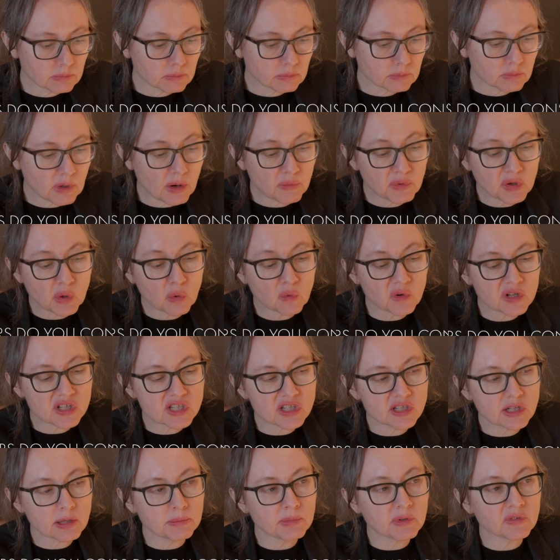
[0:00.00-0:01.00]
well, we always
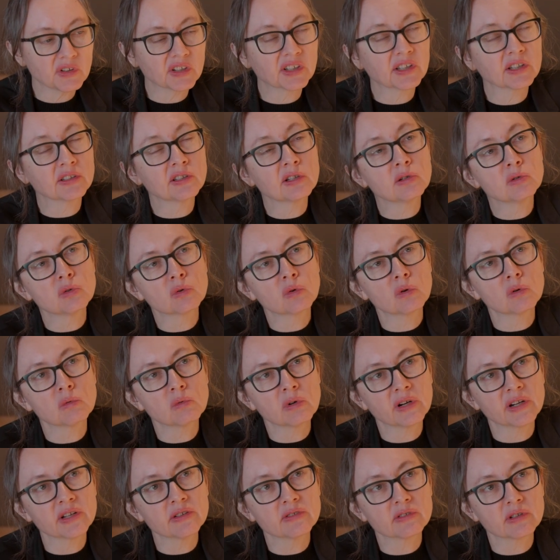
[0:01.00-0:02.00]
need American and local
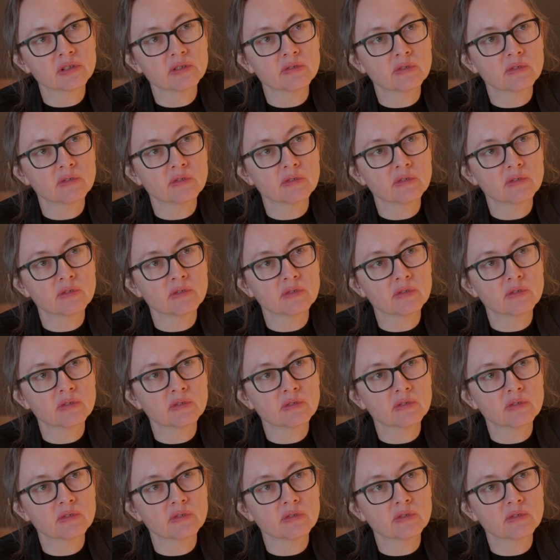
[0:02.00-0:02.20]
wine, that's